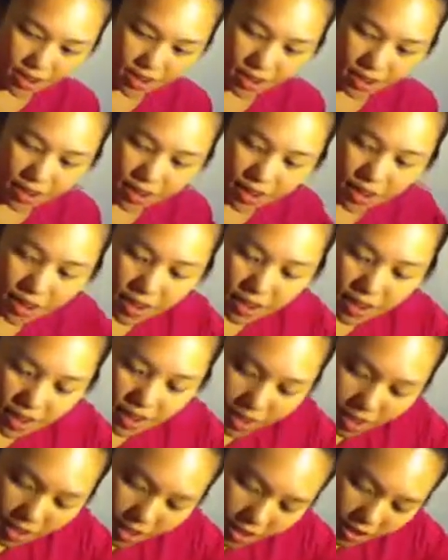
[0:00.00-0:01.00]

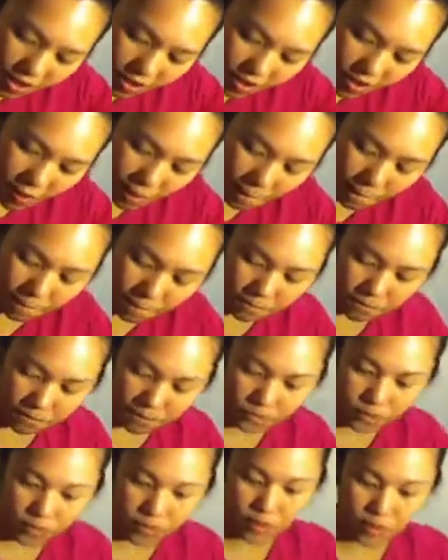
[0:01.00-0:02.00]

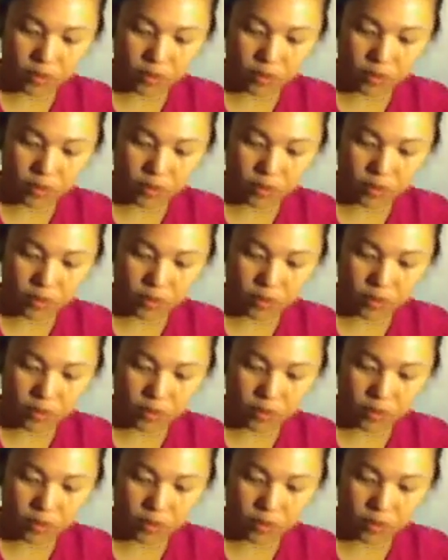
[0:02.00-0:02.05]
No one is speaking in this clip.